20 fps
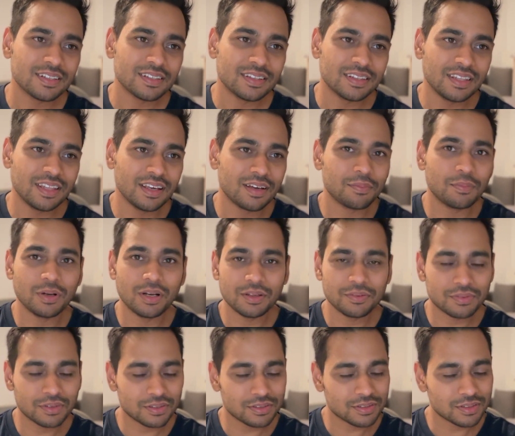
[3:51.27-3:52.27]
their
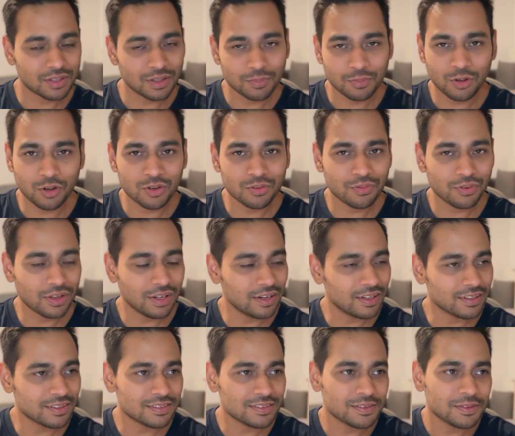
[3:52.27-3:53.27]
belief system or
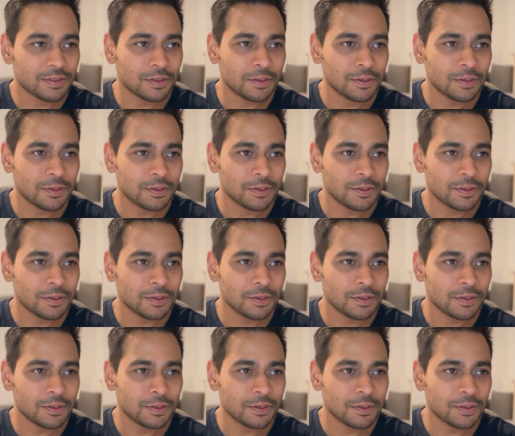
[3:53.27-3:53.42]
feelings,